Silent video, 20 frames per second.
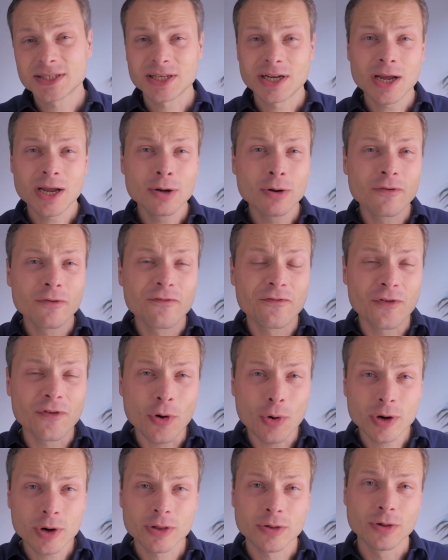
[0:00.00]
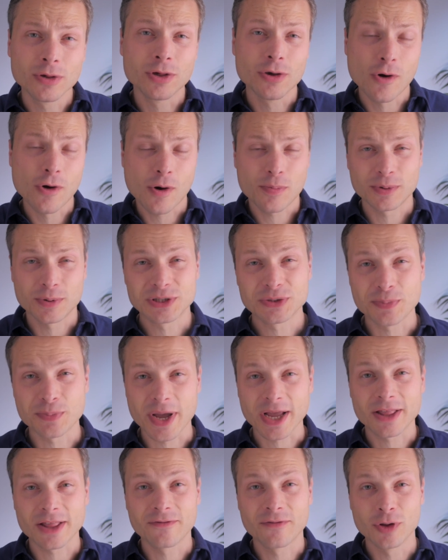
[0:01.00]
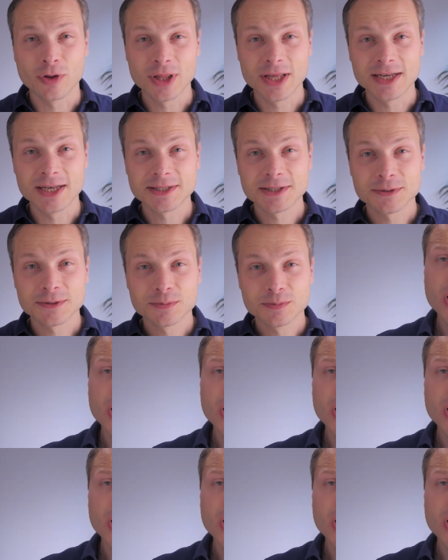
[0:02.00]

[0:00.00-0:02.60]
and I look forward to your perspective on this.